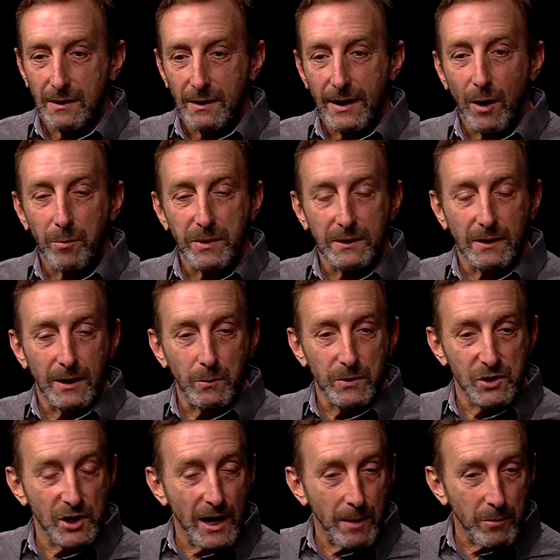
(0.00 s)
helping like with
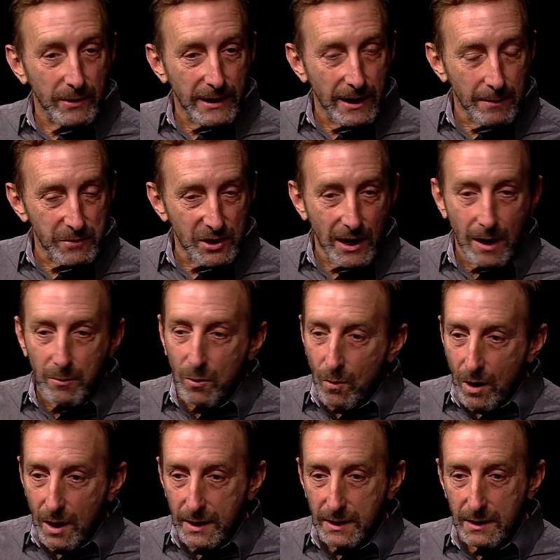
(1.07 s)
Camp
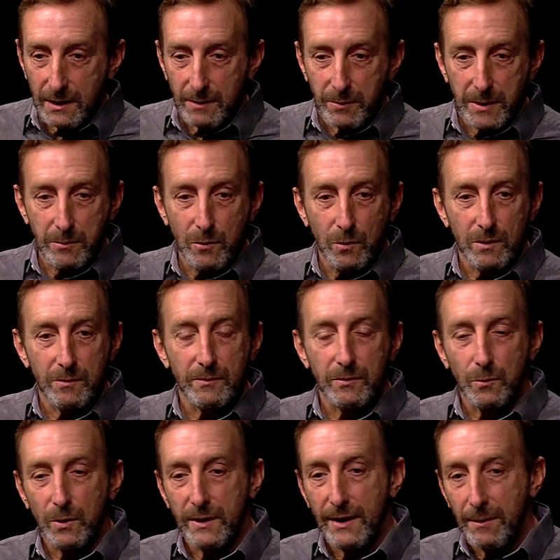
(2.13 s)
Jabberwocky, people
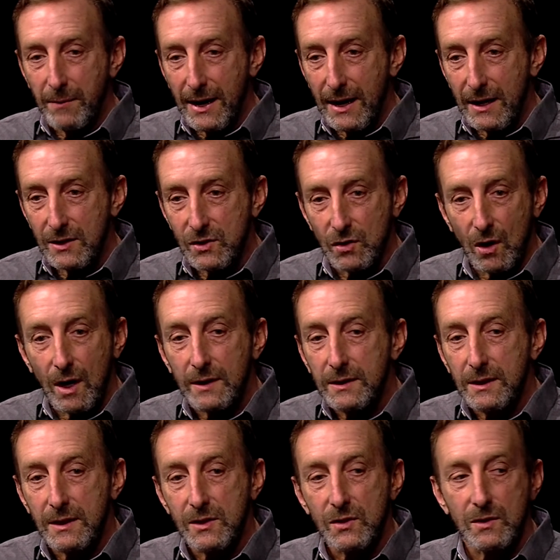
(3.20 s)
with MS,
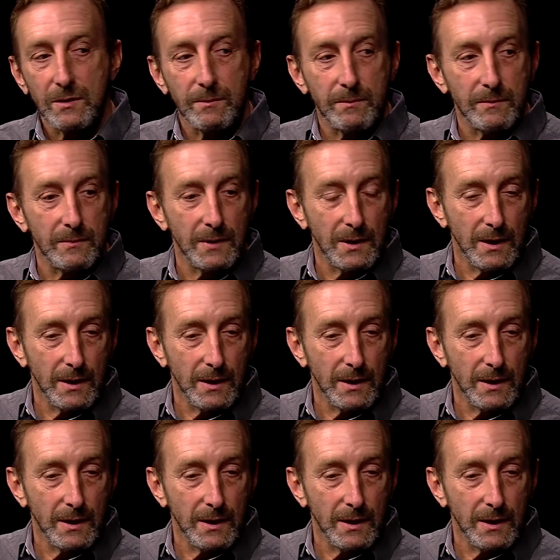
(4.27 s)
autism,